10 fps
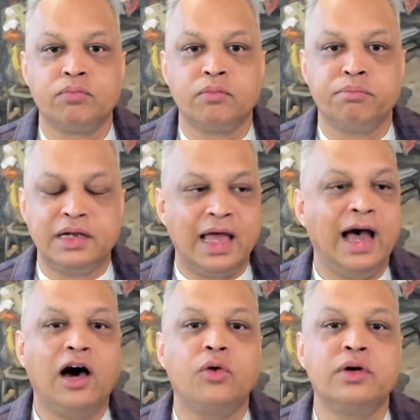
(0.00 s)
But
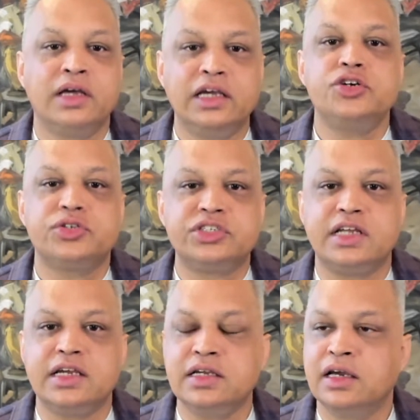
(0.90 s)
how
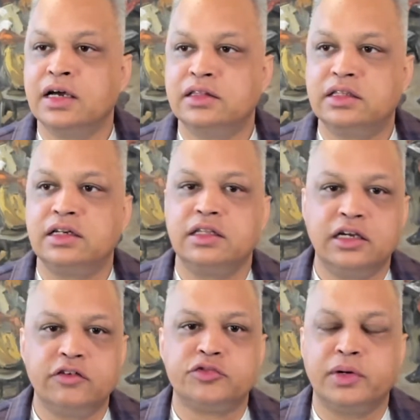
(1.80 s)
interesting that in the year
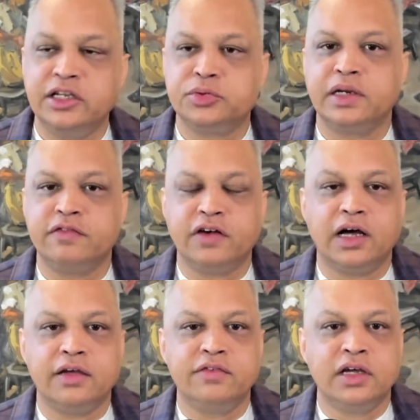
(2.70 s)
of
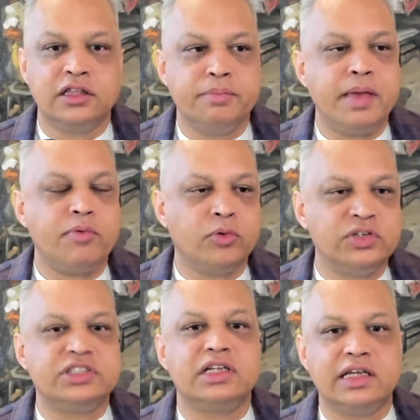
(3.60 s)
2025, the people who are
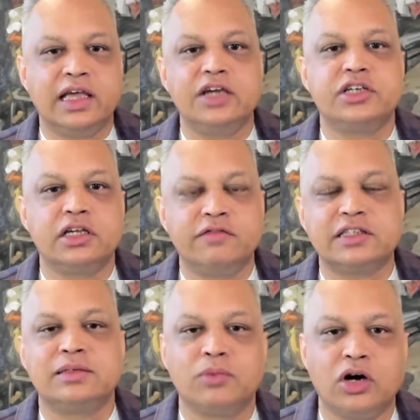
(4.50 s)
still engaging in
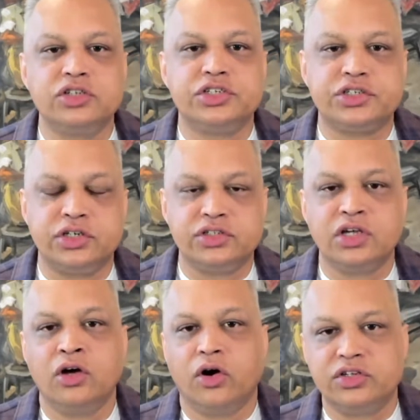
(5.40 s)
victim consciousness
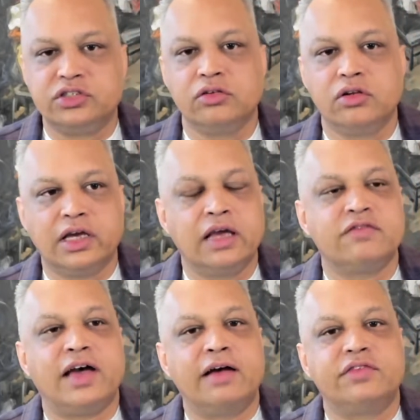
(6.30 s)
or still looking
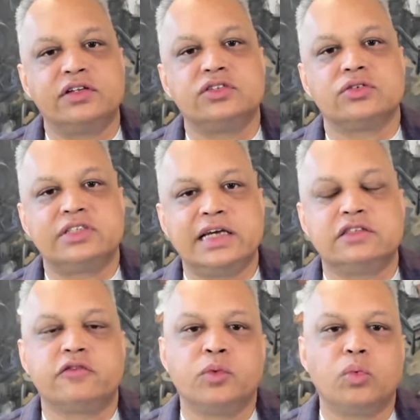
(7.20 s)
for evidence or data
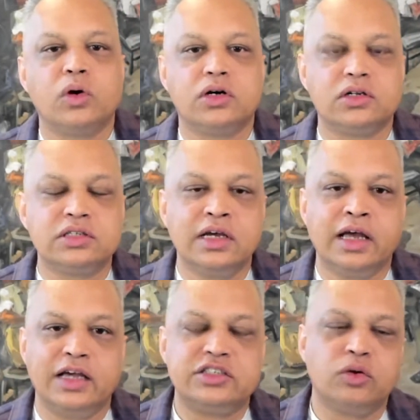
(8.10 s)
from the world
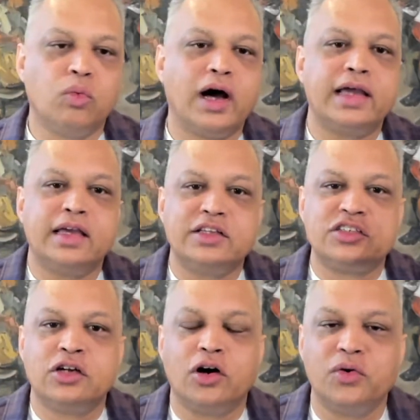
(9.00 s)
as to why it's
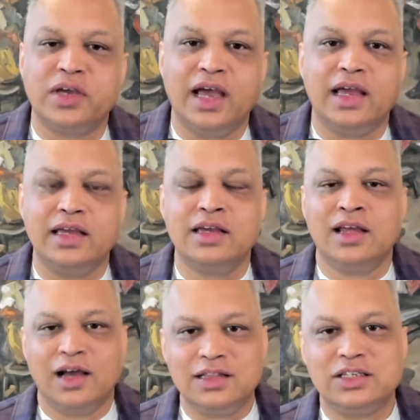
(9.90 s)
not okay
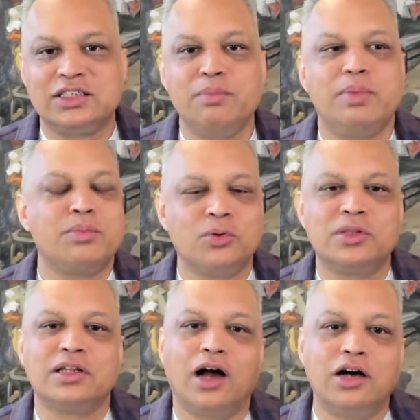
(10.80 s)
are the same people
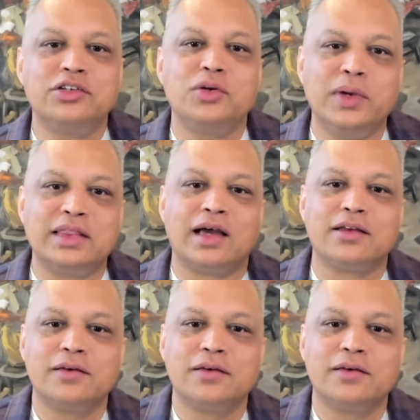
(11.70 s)
that aren't doing that.